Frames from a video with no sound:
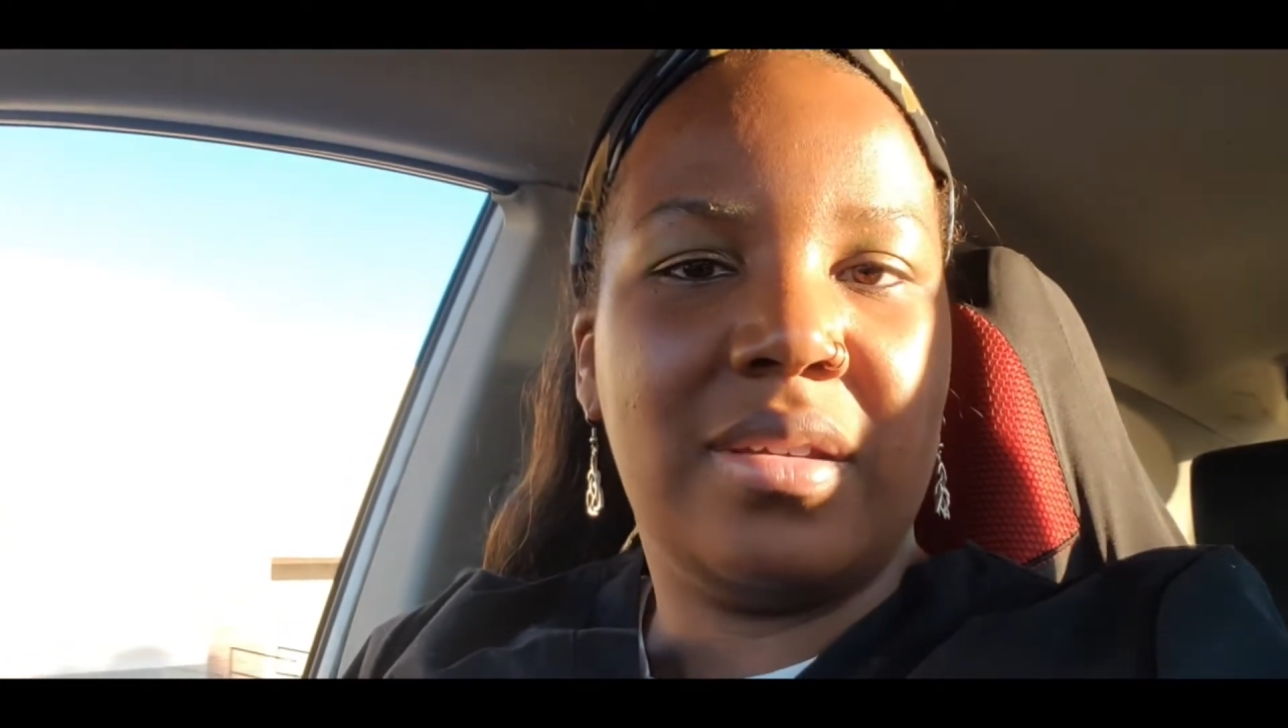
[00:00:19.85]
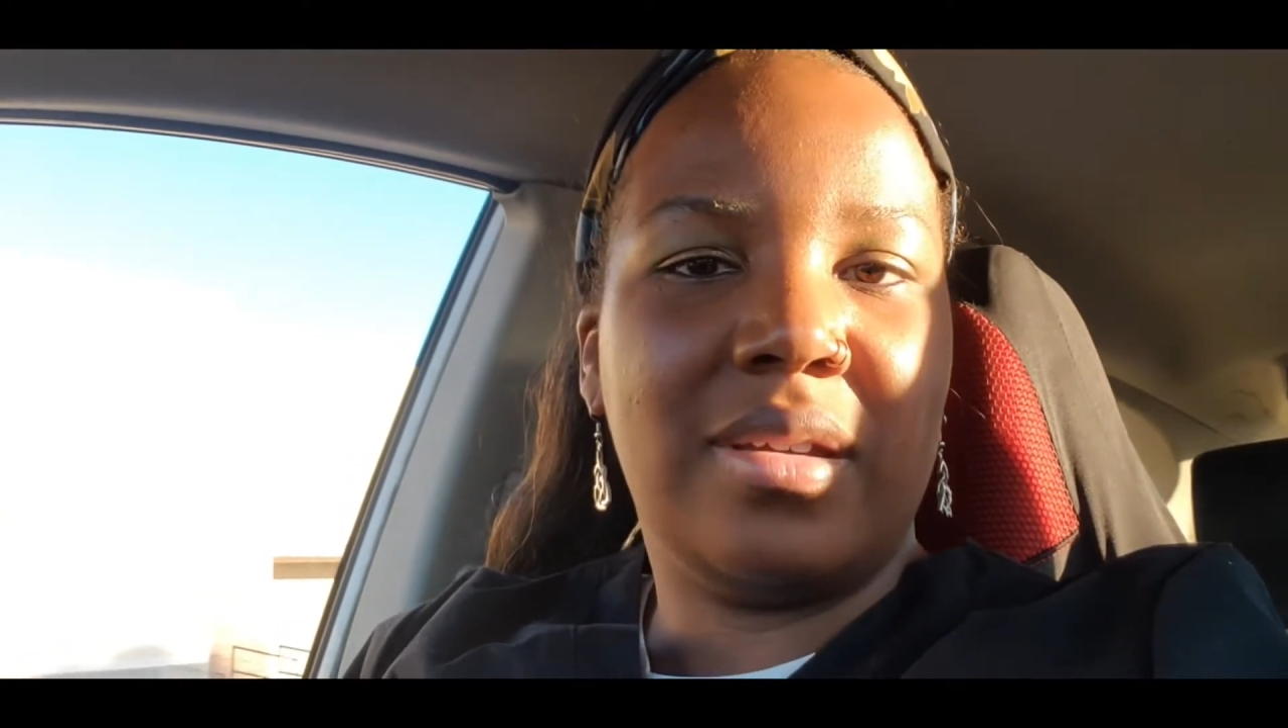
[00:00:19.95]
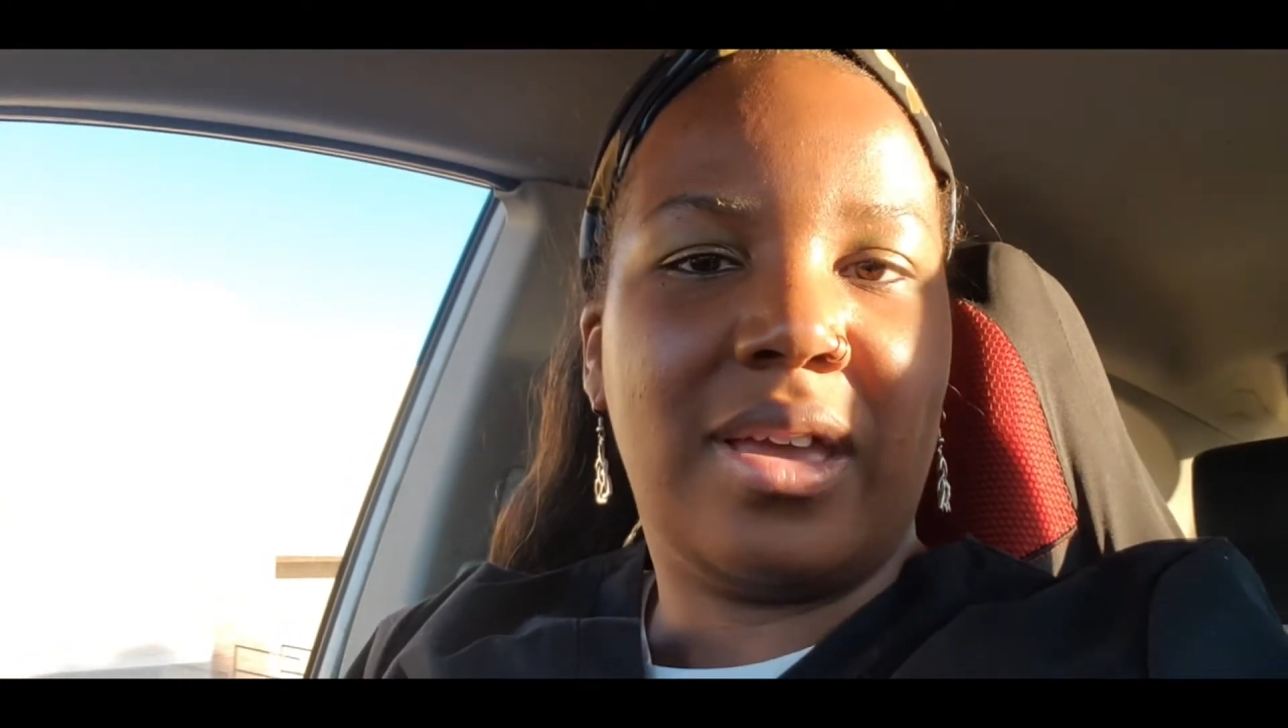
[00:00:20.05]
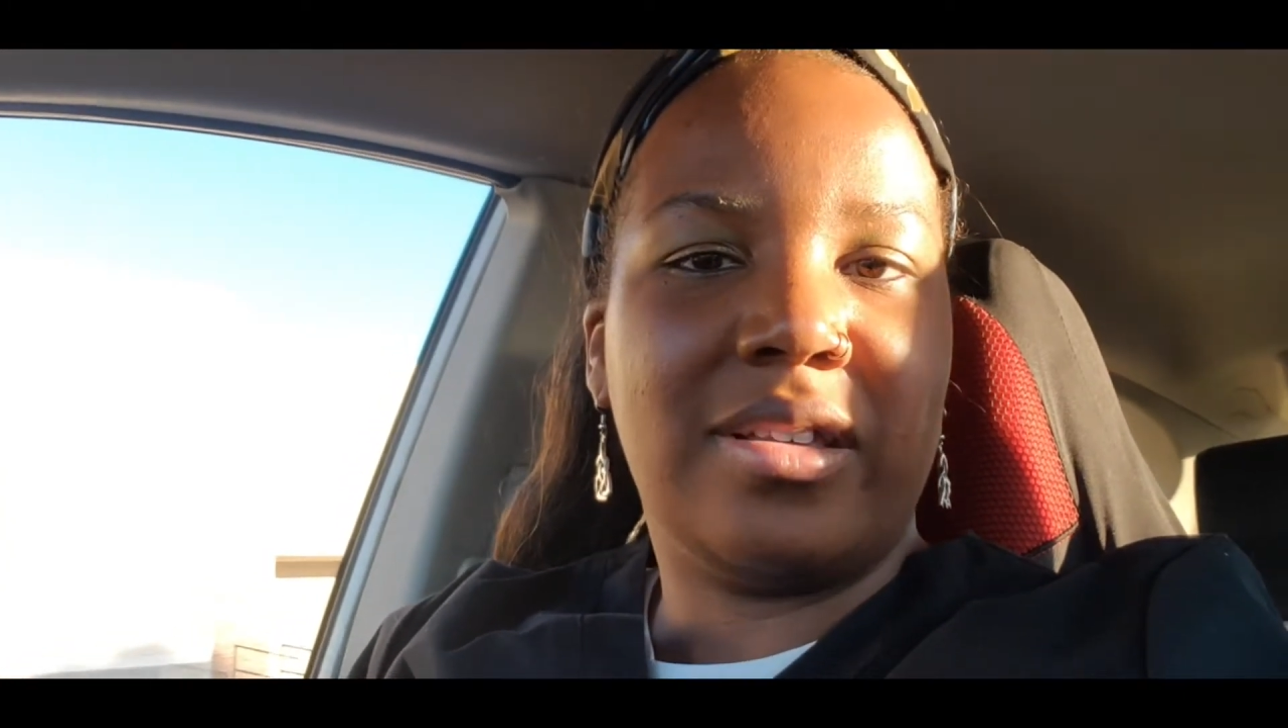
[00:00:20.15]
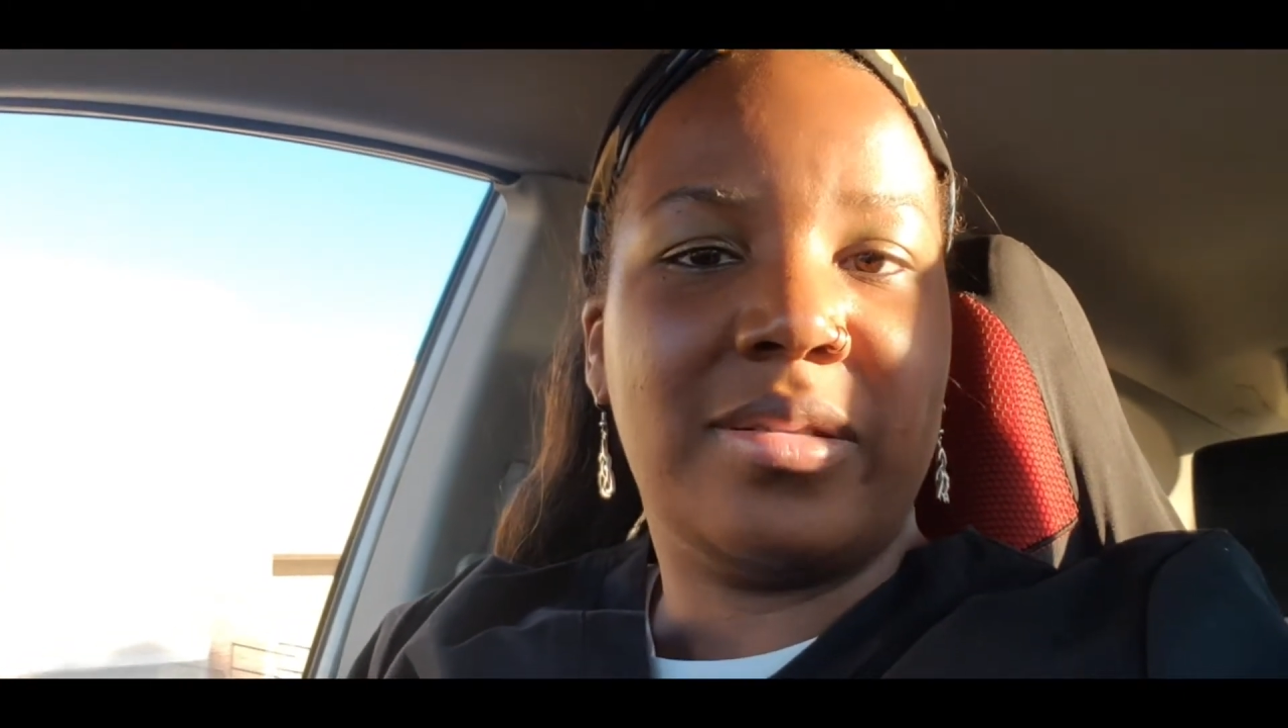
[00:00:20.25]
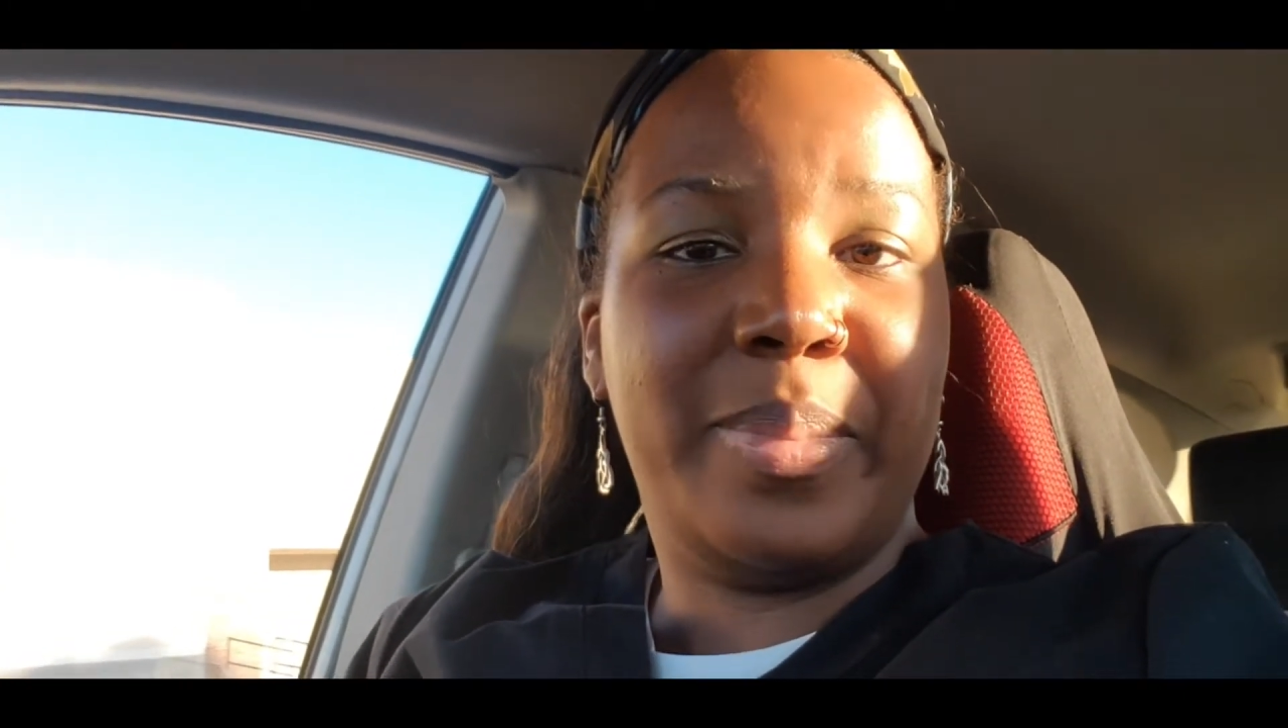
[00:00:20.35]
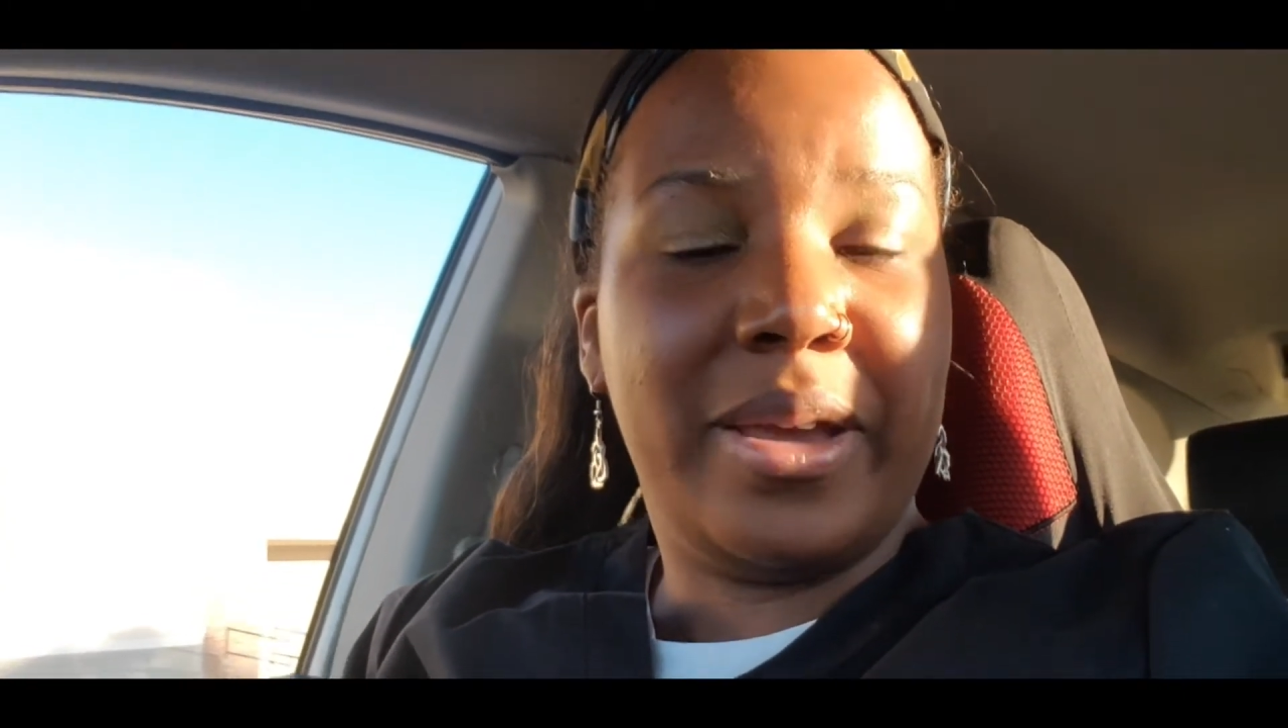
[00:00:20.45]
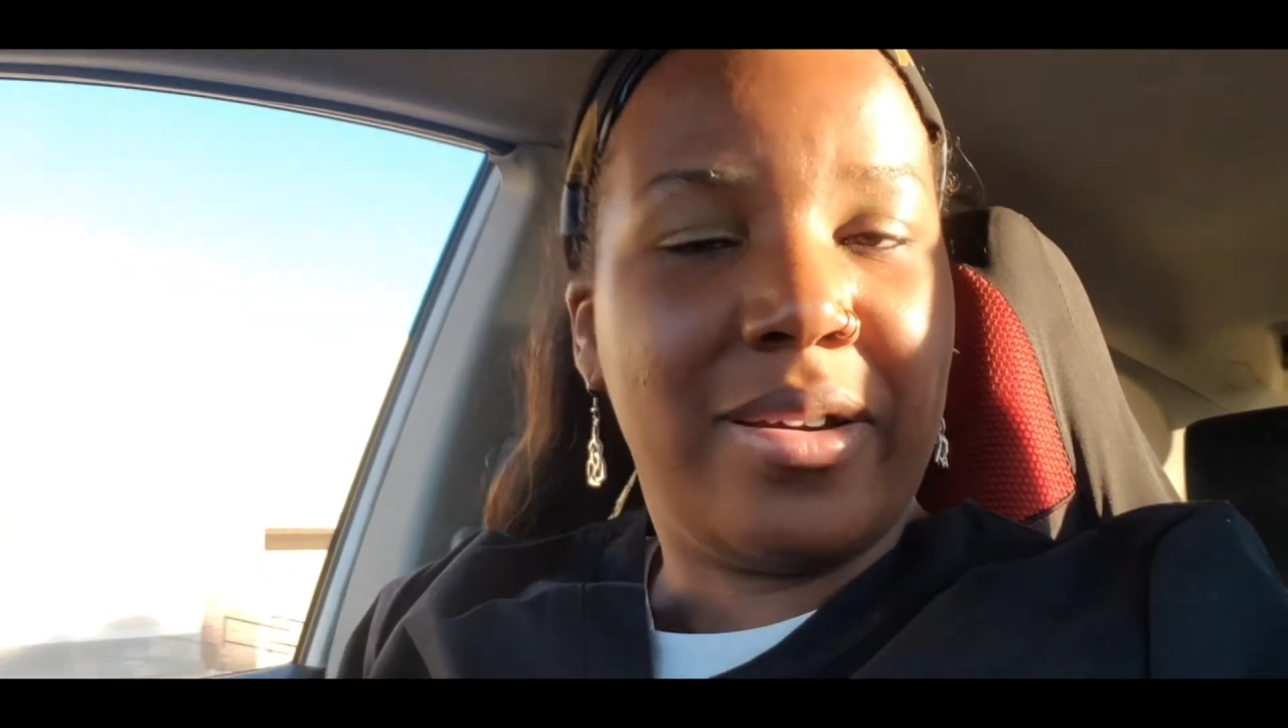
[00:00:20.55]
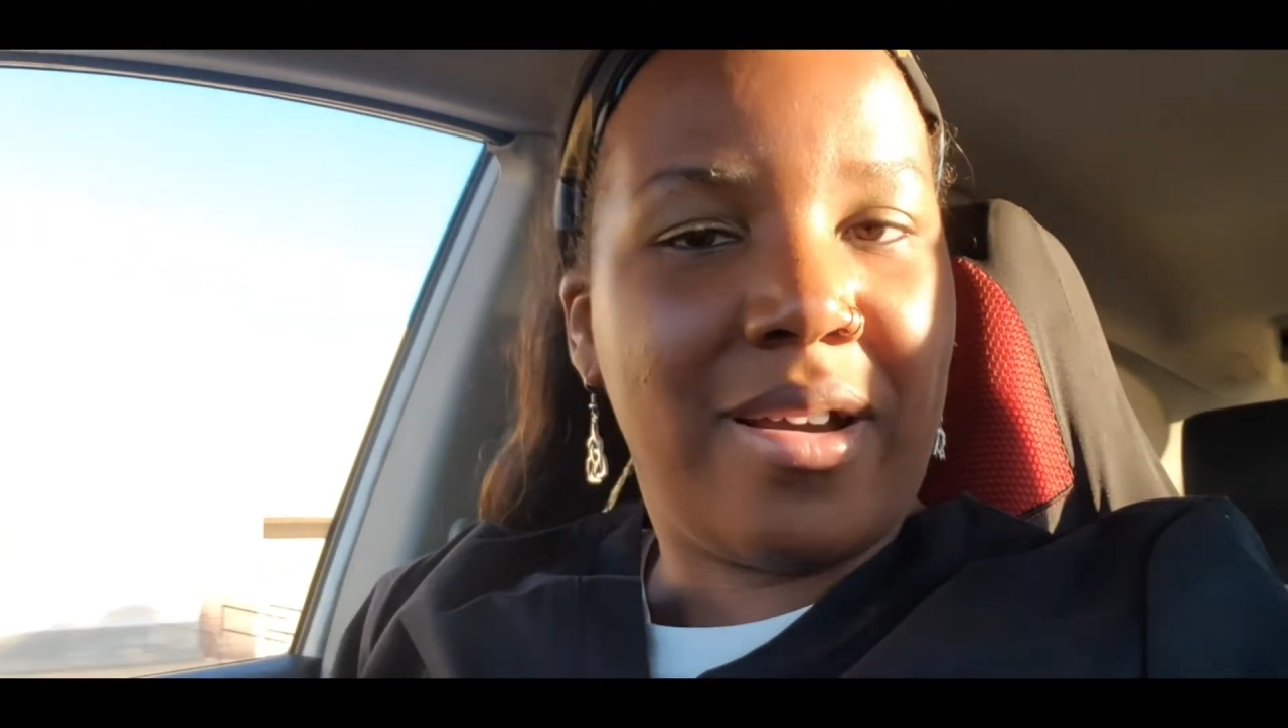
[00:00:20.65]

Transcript: a guest speaker